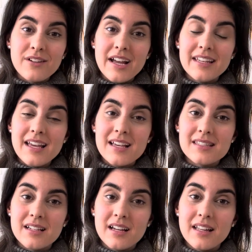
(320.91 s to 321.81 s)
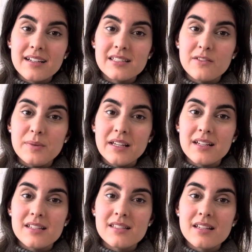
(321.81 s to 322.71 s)
right, as the collective,
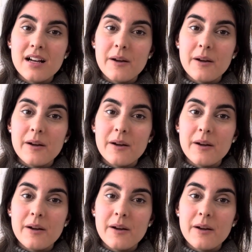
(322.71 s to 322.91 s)
because